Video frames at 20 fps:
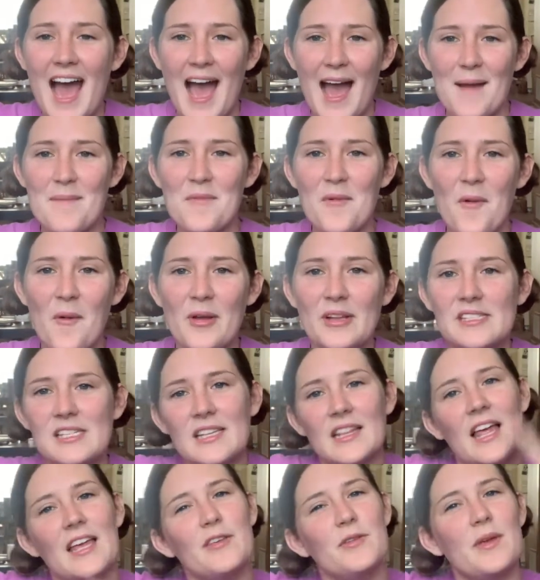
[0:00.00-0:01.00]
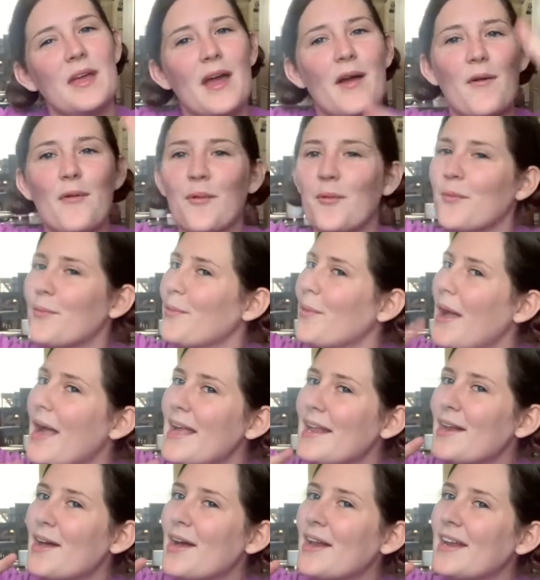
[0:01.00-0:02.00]
I'm going to let you get
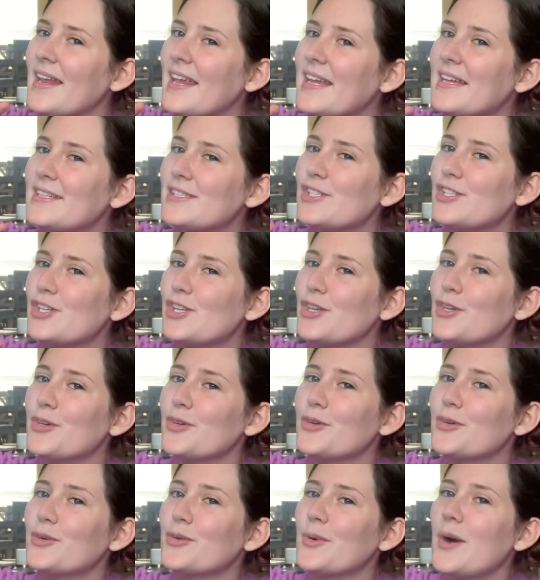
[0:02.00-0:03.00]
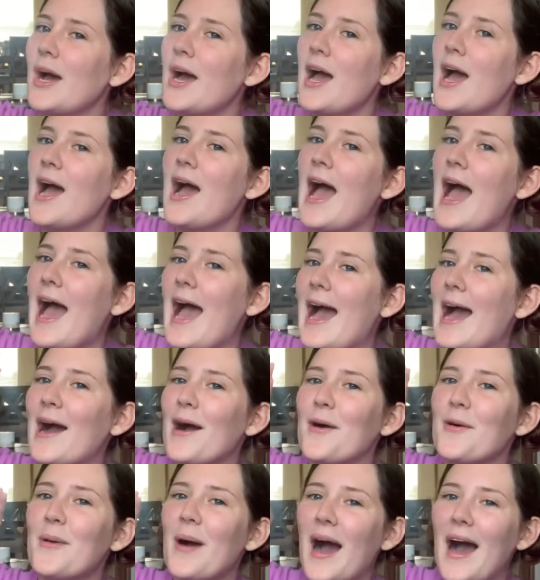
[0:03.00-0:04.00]
right on into
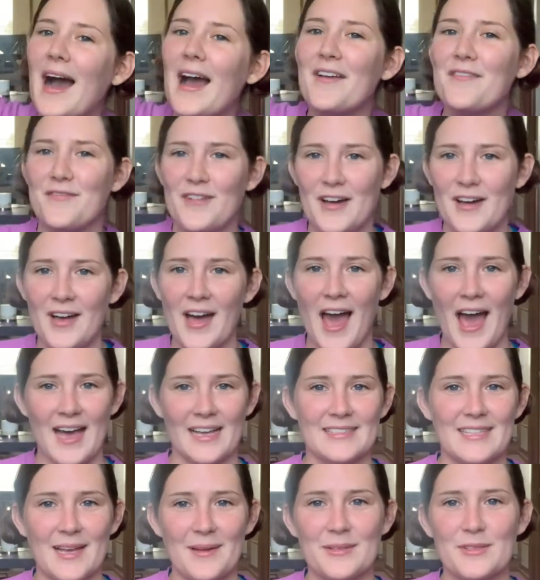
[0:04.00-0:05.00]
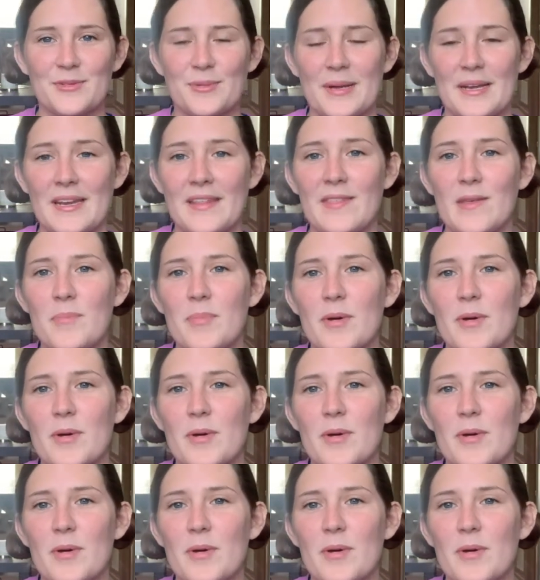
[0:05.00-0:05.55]
how I felt as I was reading the